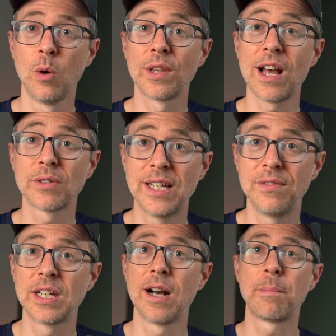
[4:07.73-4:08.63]
without
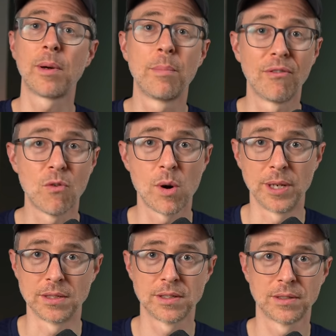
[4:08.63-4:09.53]
giving up
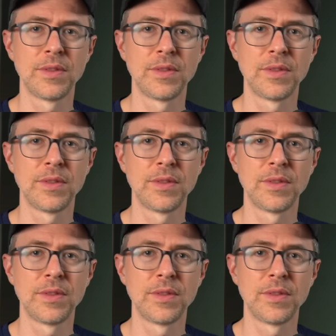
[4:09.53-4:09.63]
performance.